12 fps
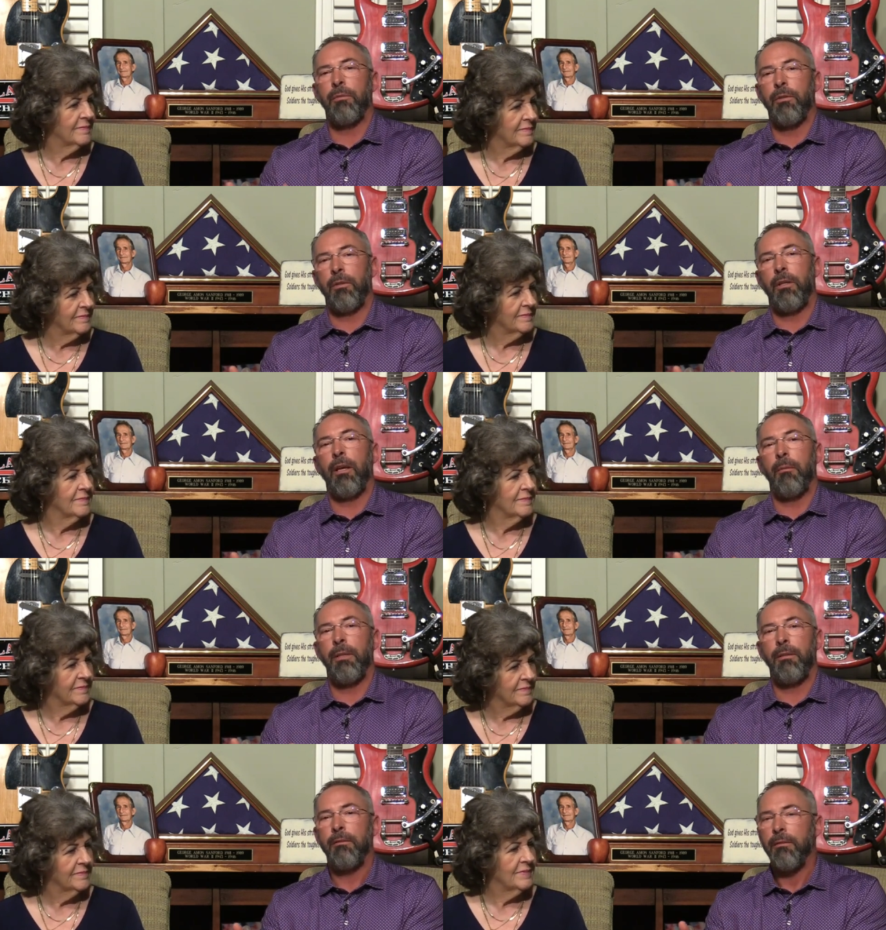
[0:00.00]
Speaker 1: that are coming.
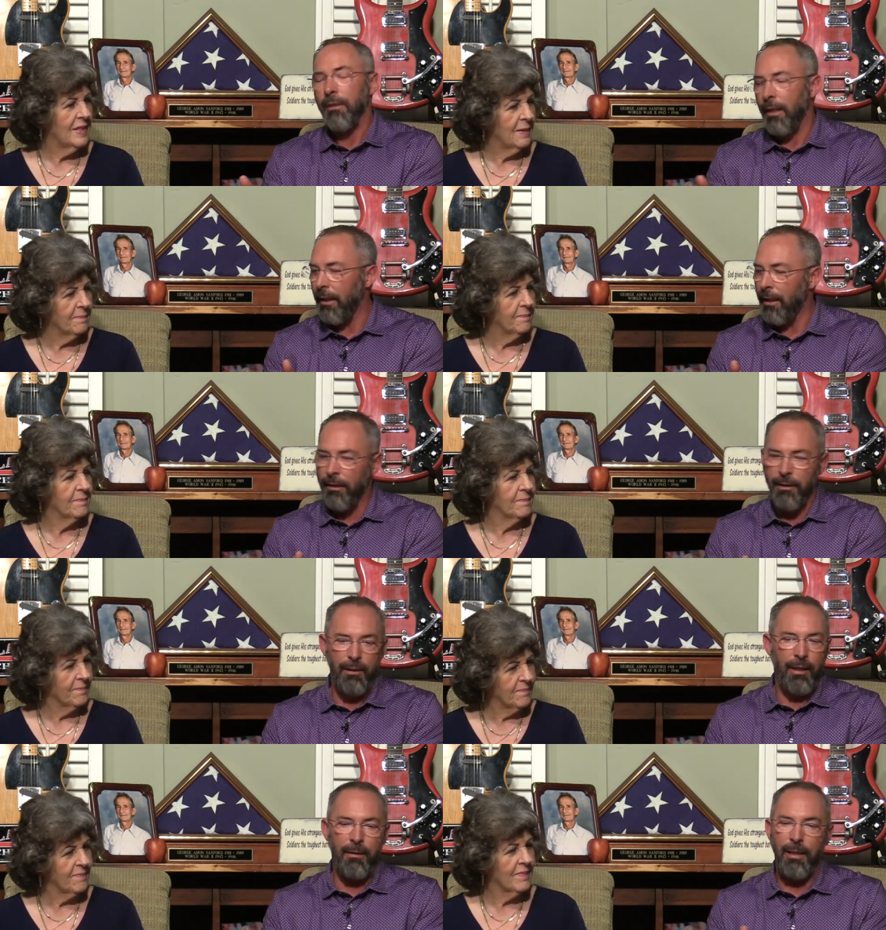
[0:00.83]
Yep. Uh, you
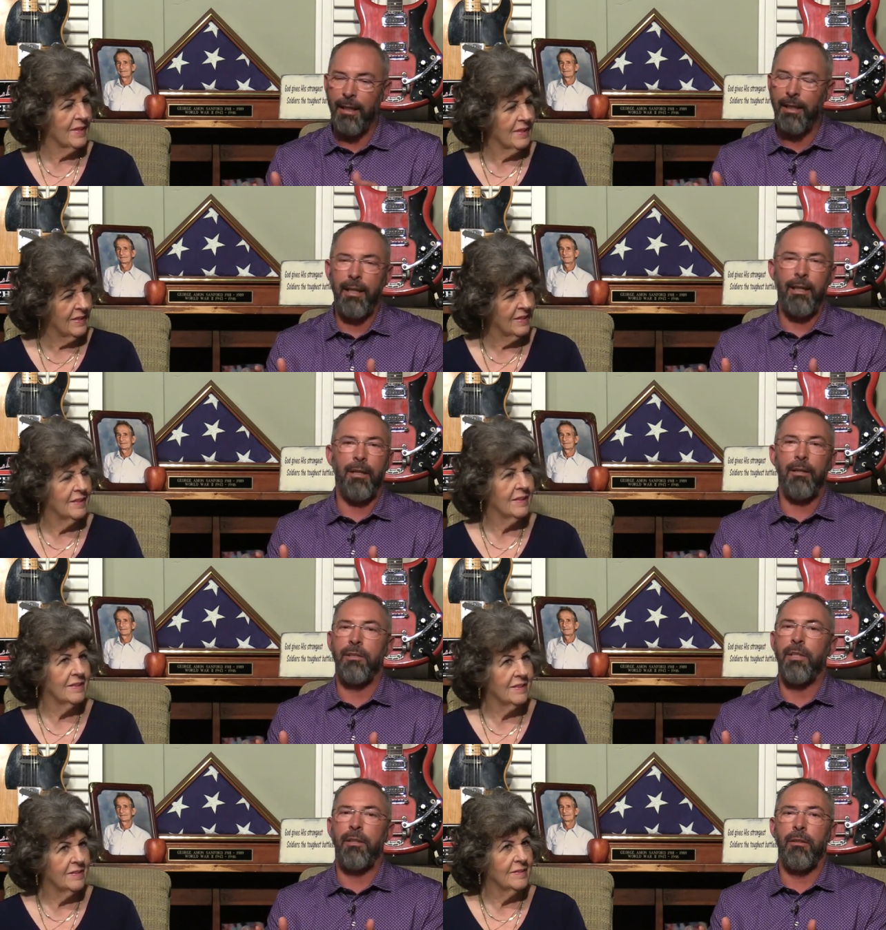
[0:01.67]
know, I'm, I can not
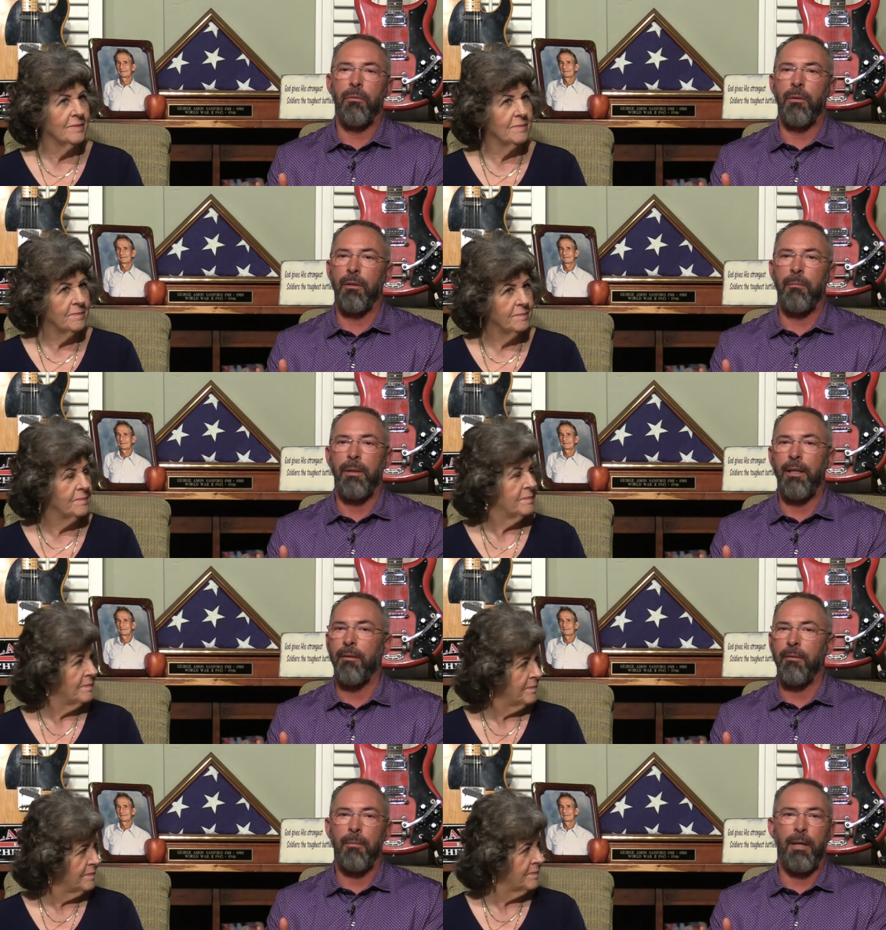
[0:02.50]
guarantee that we're going to beat
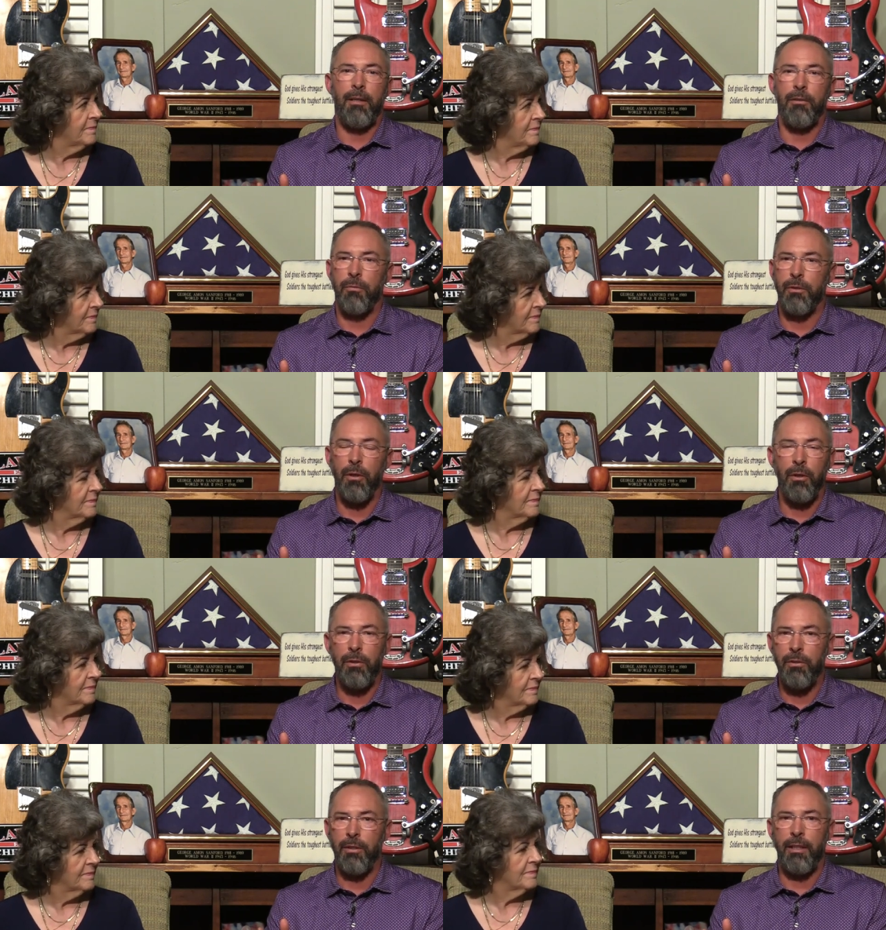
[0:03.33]
everybody's
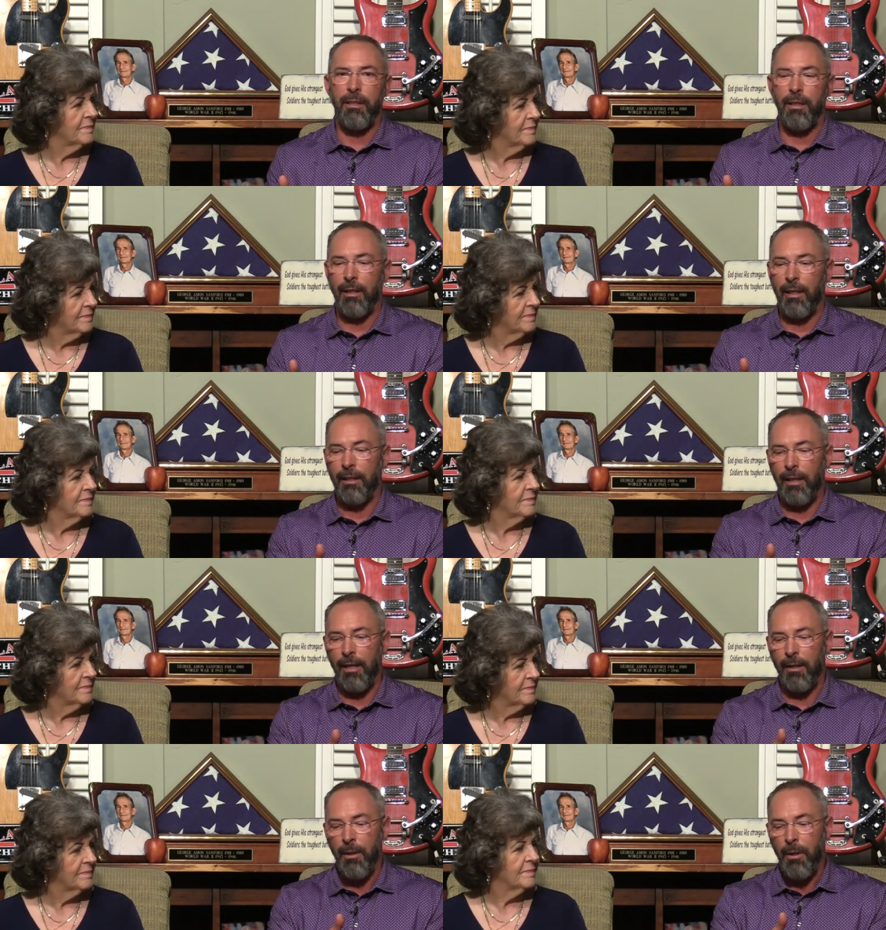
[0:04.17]
returns or anything like
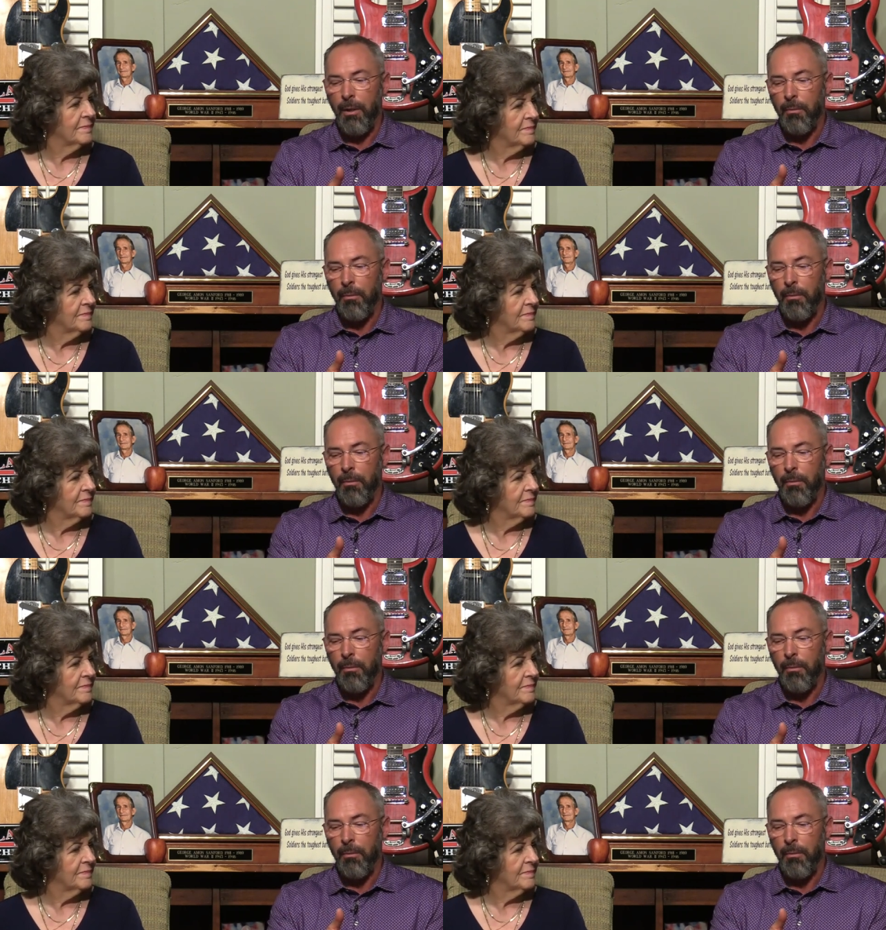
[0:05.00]
that,